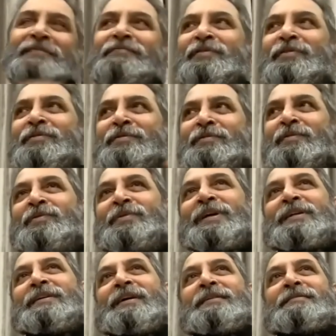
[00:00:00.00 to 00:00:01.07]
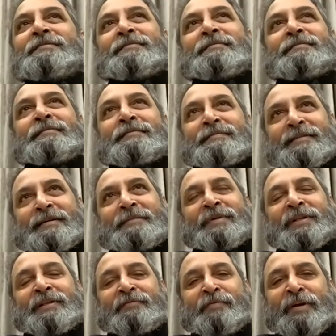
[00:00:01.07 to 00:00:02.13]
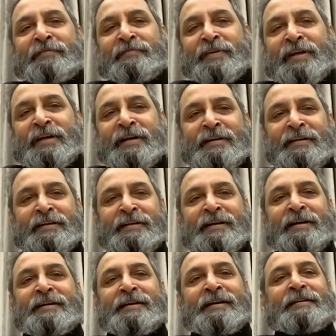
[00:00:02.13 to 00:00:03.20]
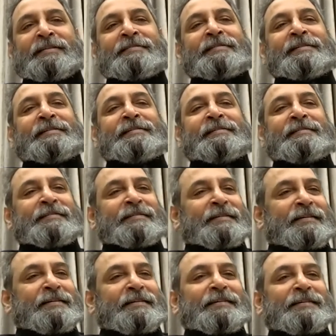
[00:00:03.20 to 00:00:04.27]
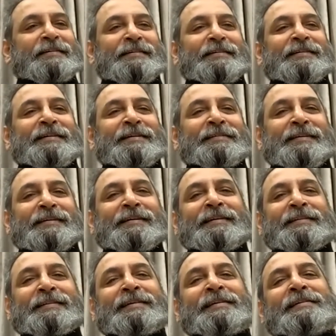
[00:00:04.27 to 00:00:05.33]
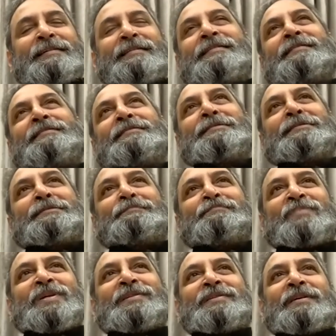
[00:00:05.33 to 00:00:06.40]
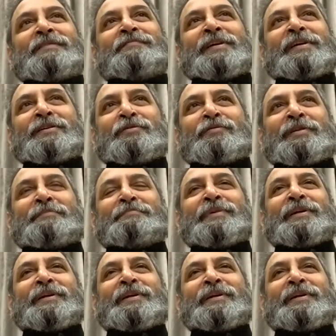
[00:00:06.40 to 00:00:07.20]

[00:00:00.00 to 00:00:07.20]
if you look at ourselves, I mean, the way we are in our country, I think somewhere over a